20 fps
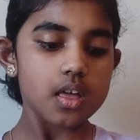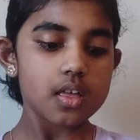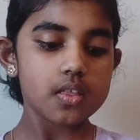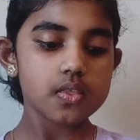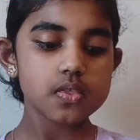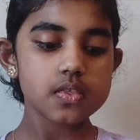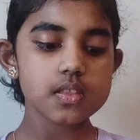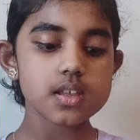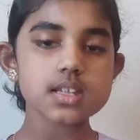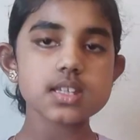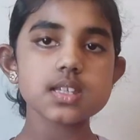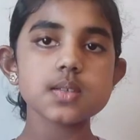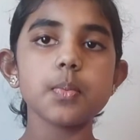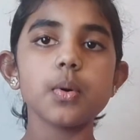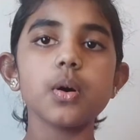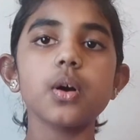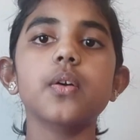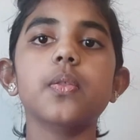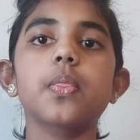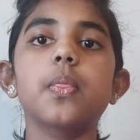In this
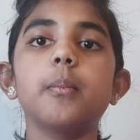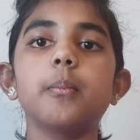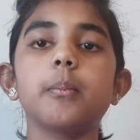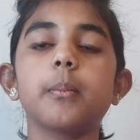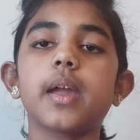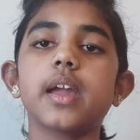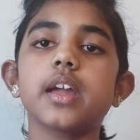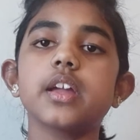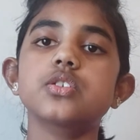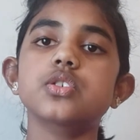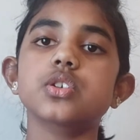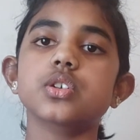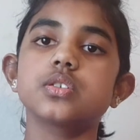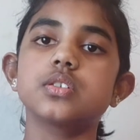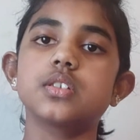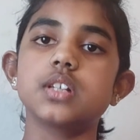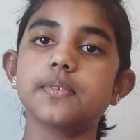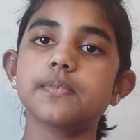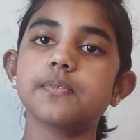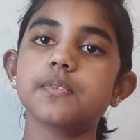book, the
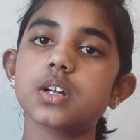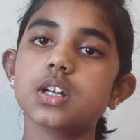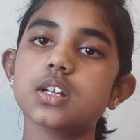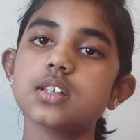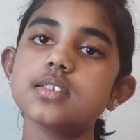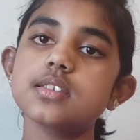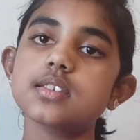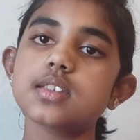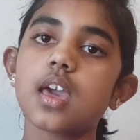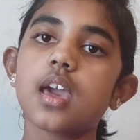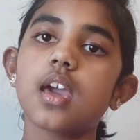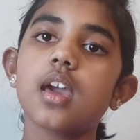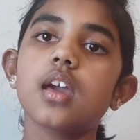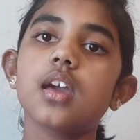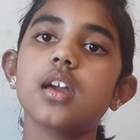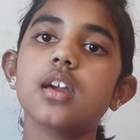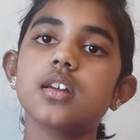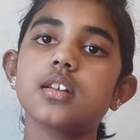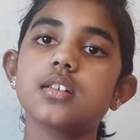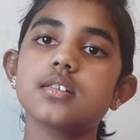major difference
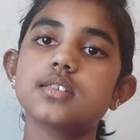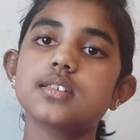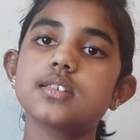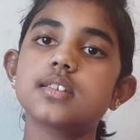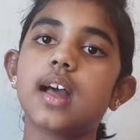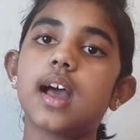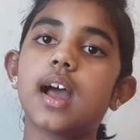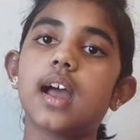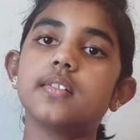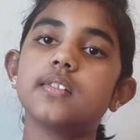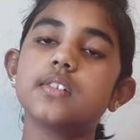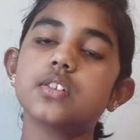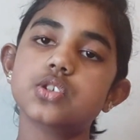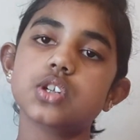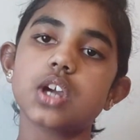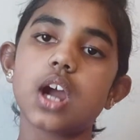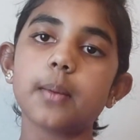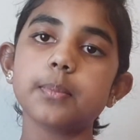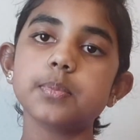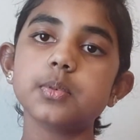is that in the
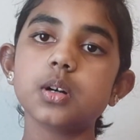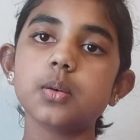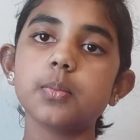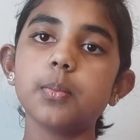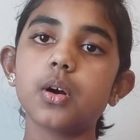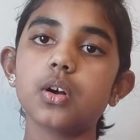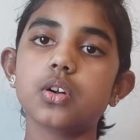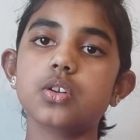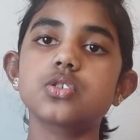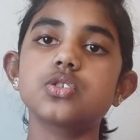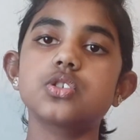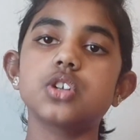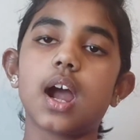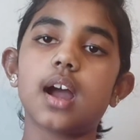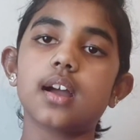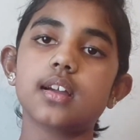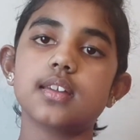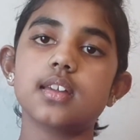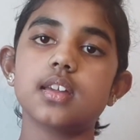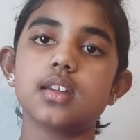chapter book,
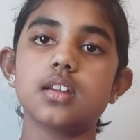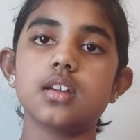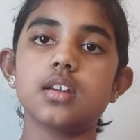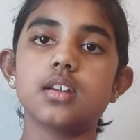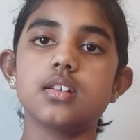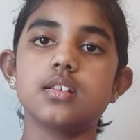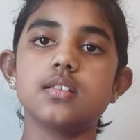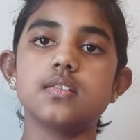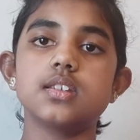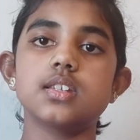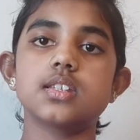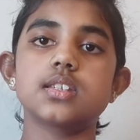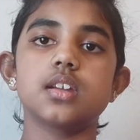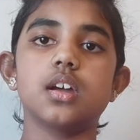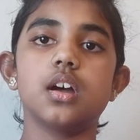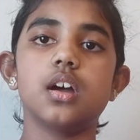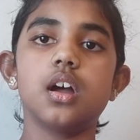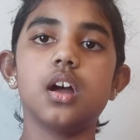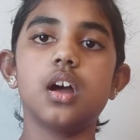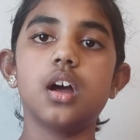Jacky
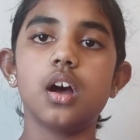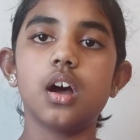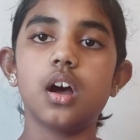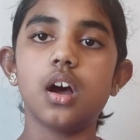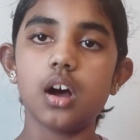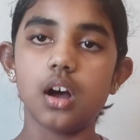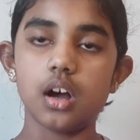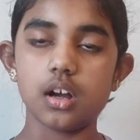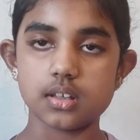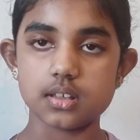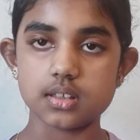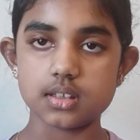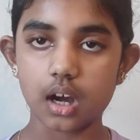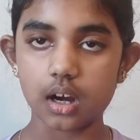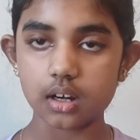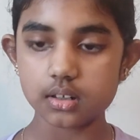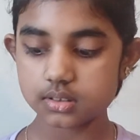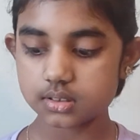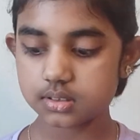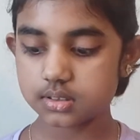is a
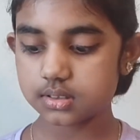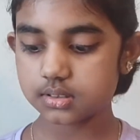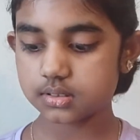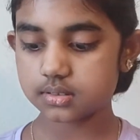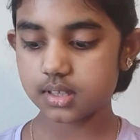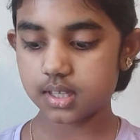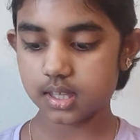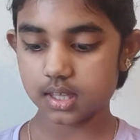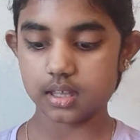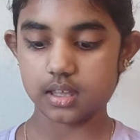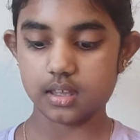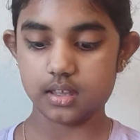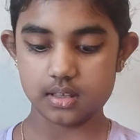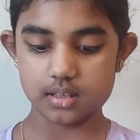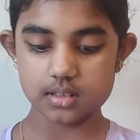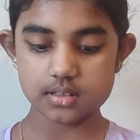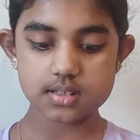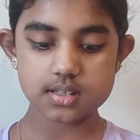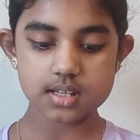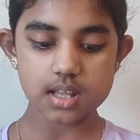young
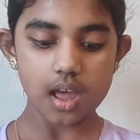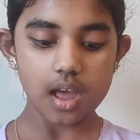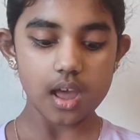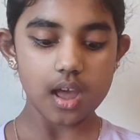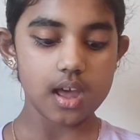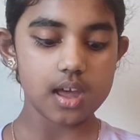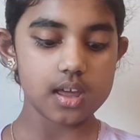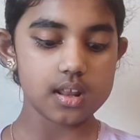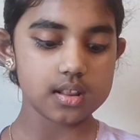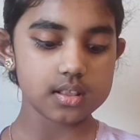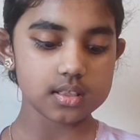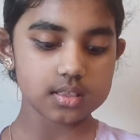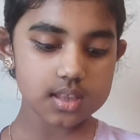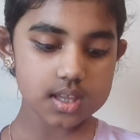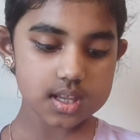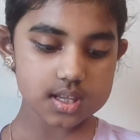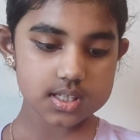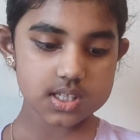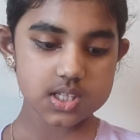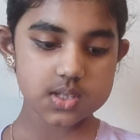kid, and in
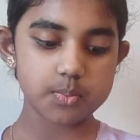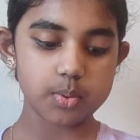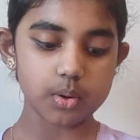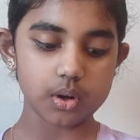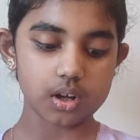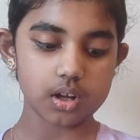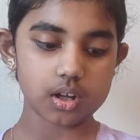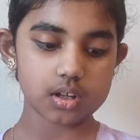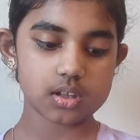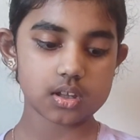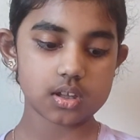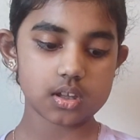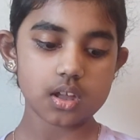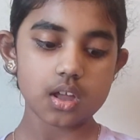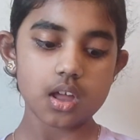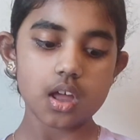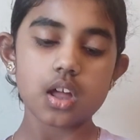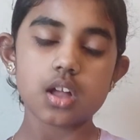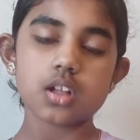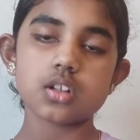this book,
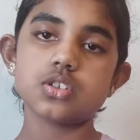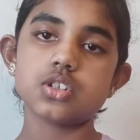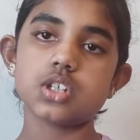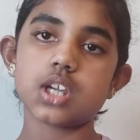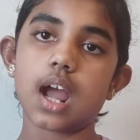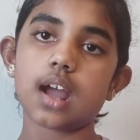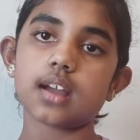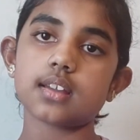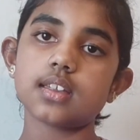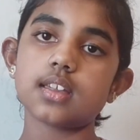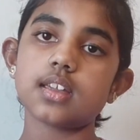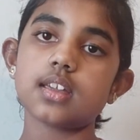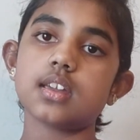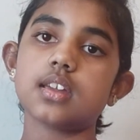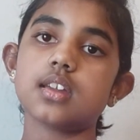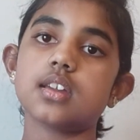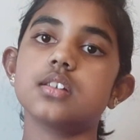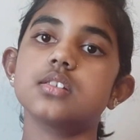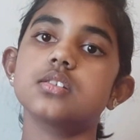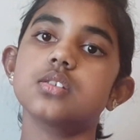
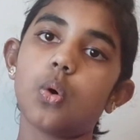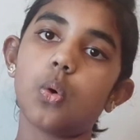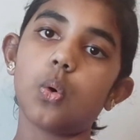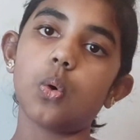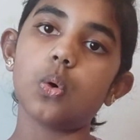Jacky is